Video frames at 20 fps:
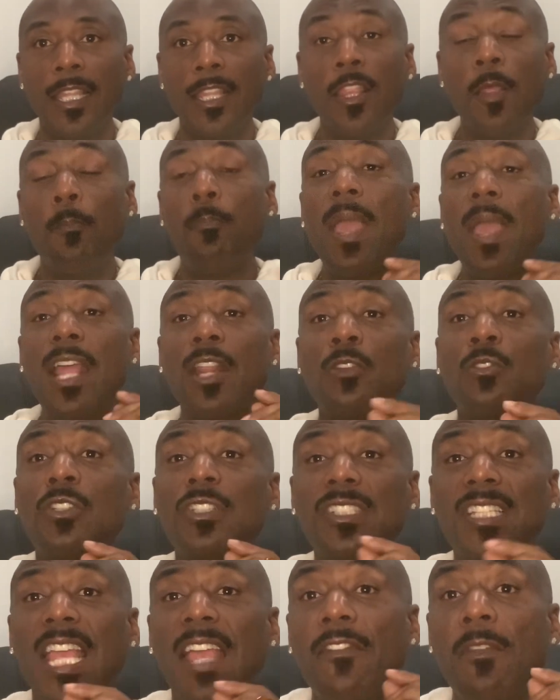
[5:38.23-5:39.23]
The battle
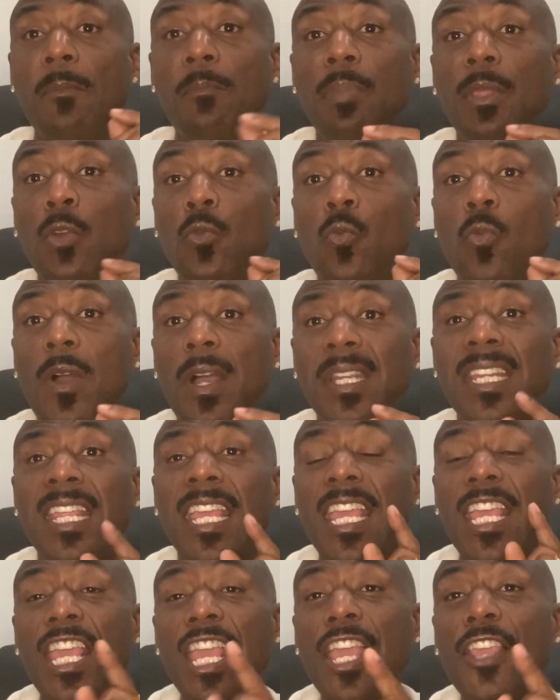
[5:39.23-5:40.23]
just hasn't been won
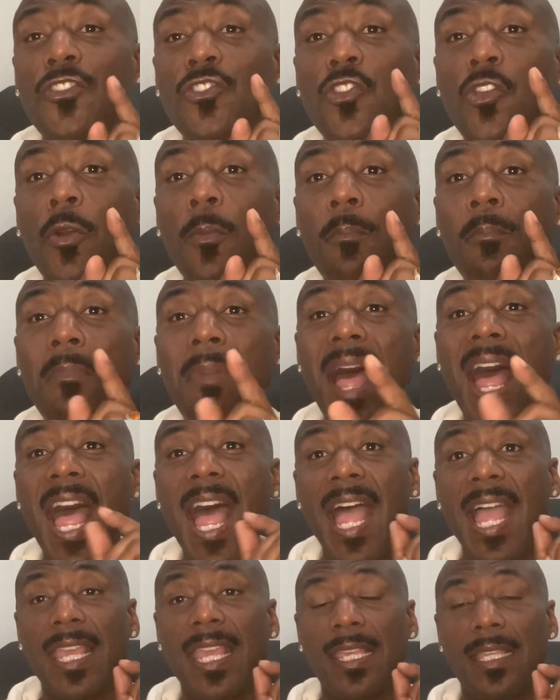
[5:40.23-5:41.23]
in your
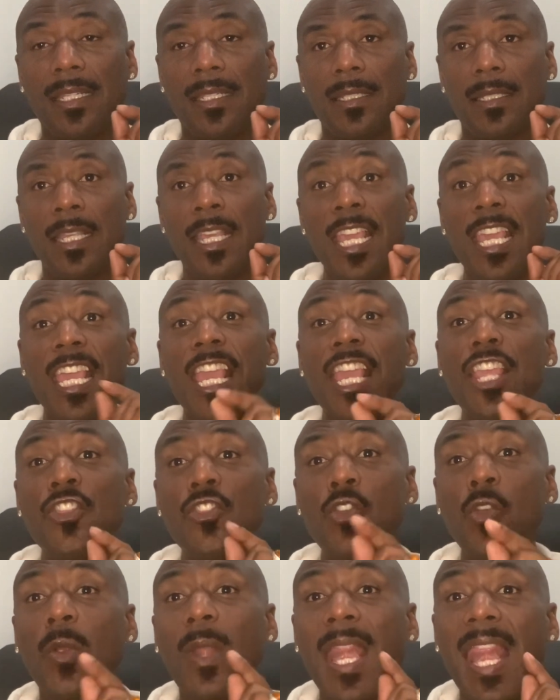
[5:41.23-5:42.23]
mind,
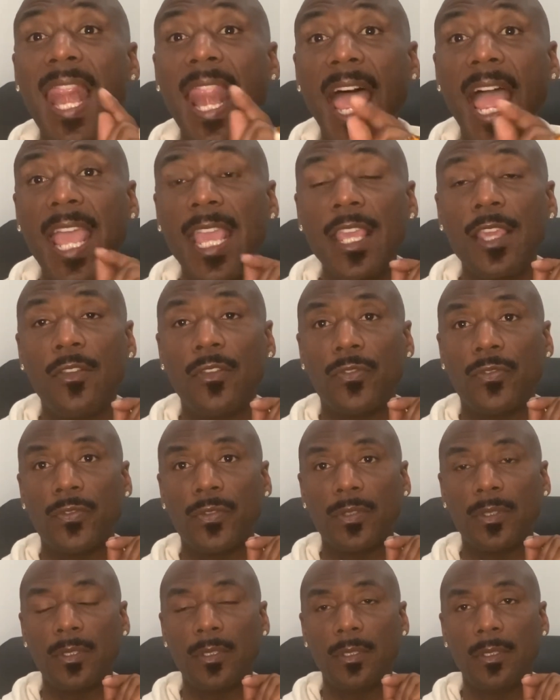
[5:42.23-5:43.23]
in your life.
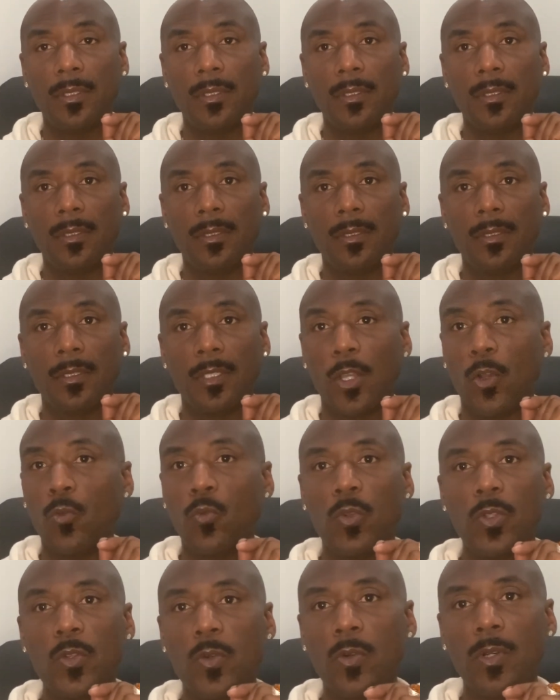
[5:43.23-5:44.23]
Oh,
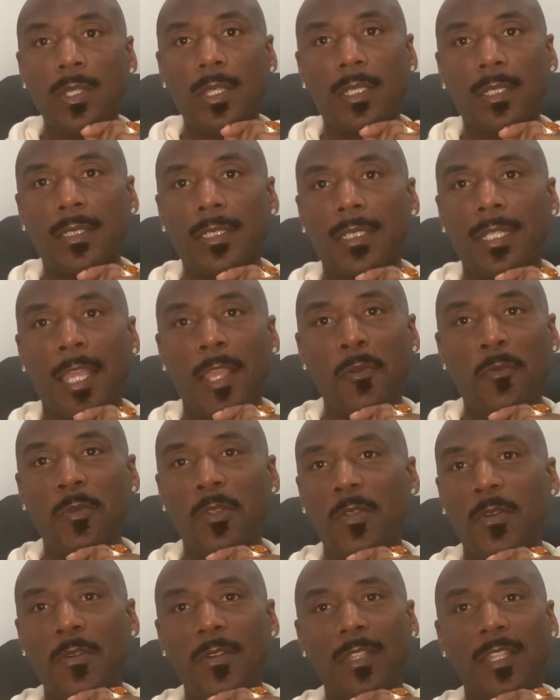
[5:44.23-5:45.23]
we're going there today.
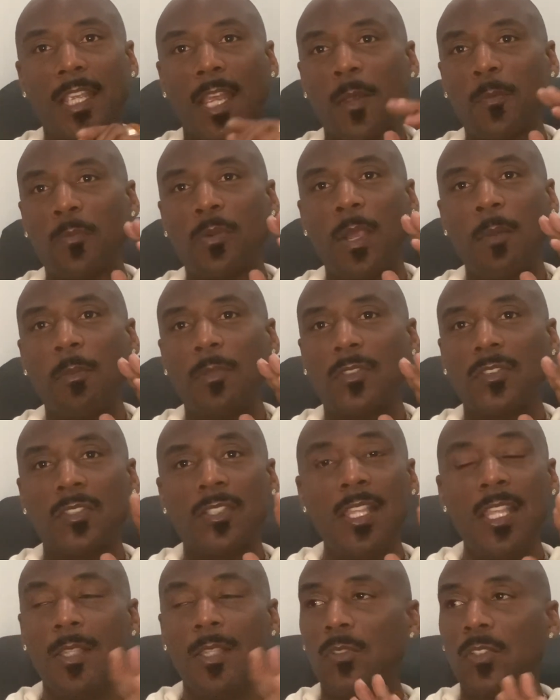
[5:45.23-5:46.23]
We're going there. I promise
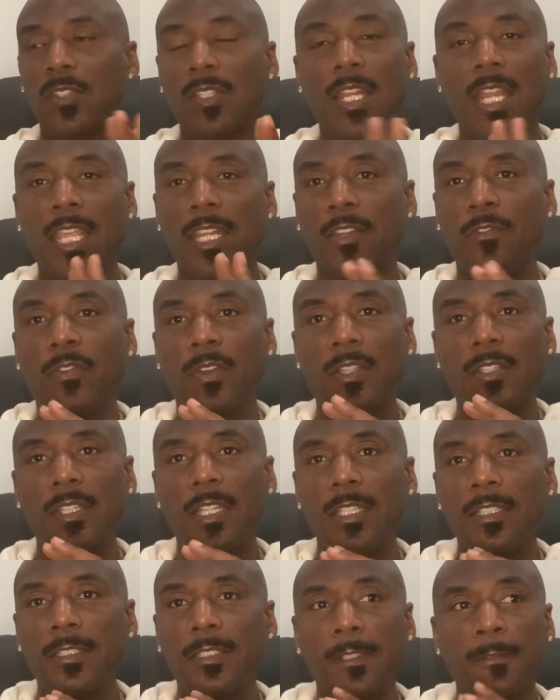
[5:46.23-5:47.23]
you. Just laying the
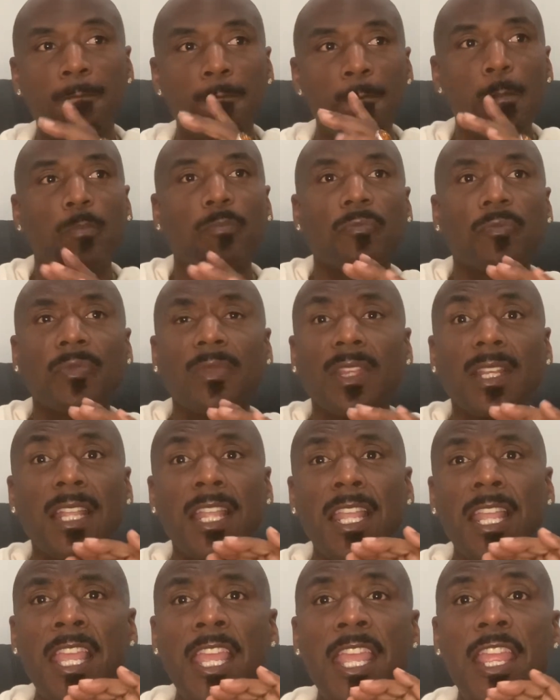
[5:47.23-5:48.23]
foundation.
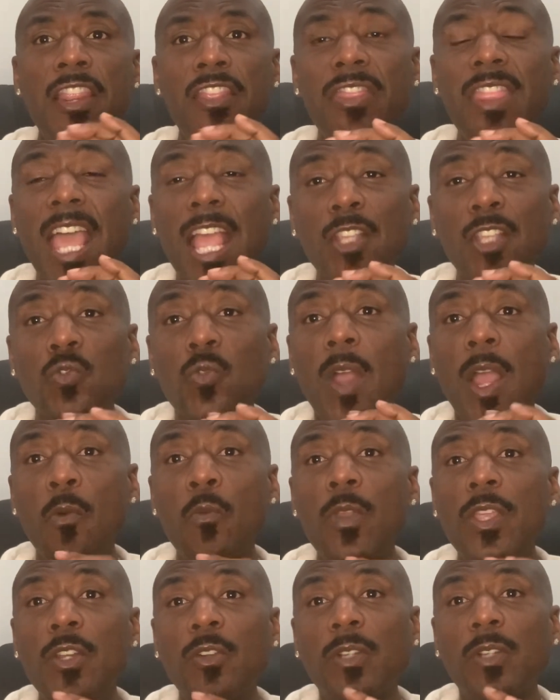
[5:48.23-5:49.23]
And that's why
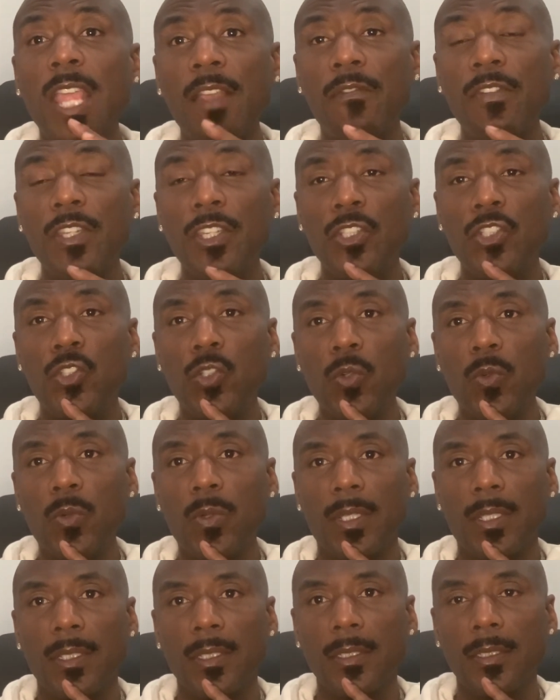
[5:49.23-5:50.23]
we don't have any joy.